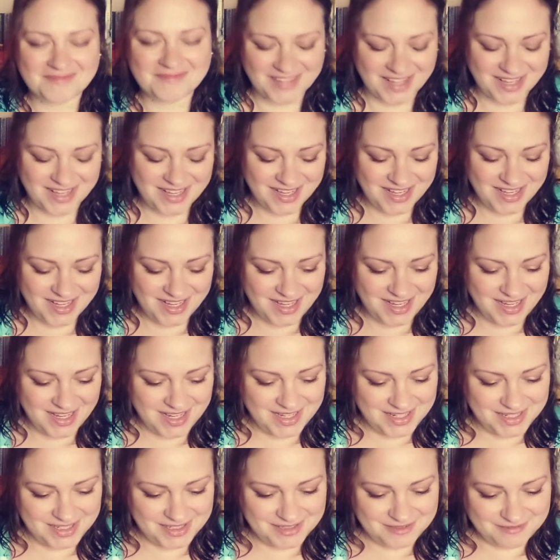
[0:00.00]

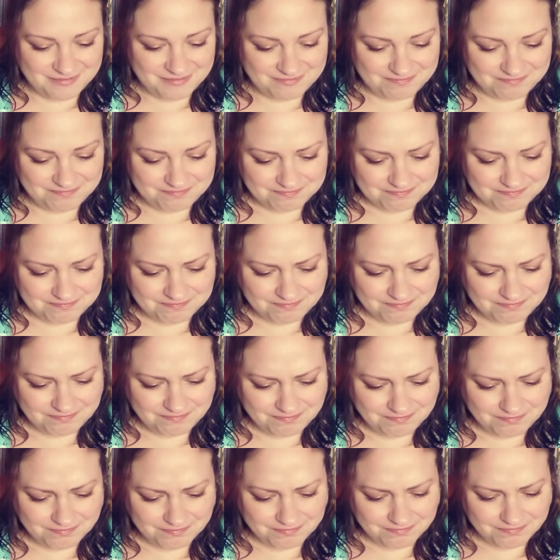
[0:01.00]

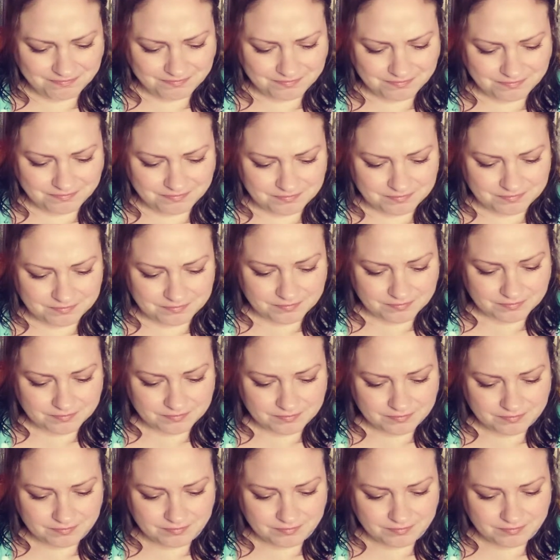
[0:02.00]
Nobody speaks.